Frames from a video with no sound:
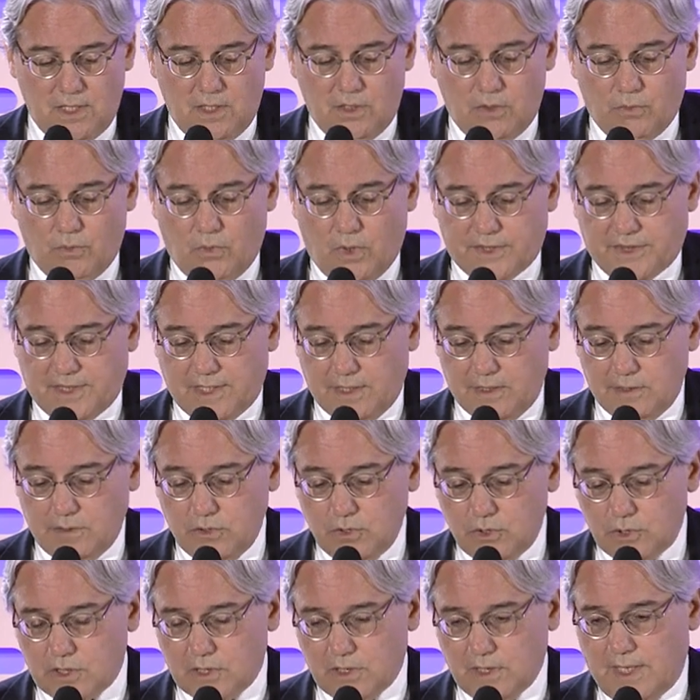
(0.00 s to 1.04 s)
What they
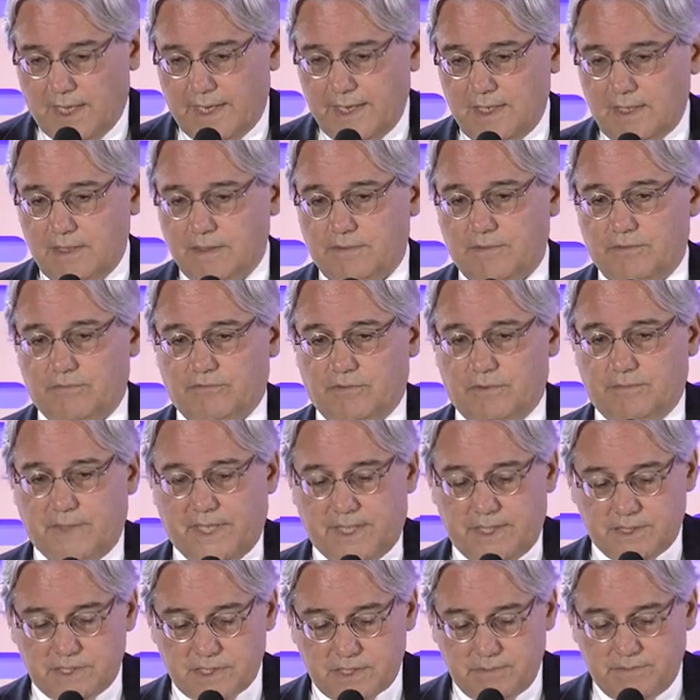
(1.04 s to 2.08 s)
look like
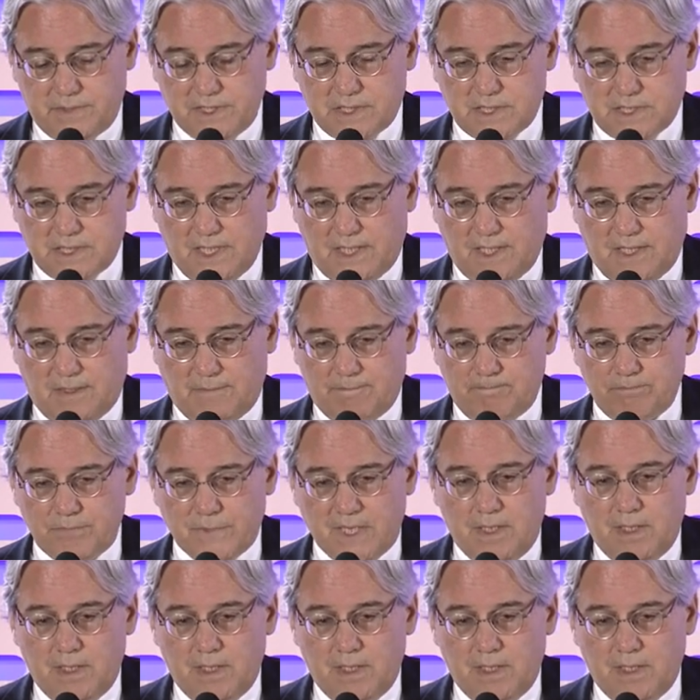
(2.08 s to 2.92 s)
remains to be seen,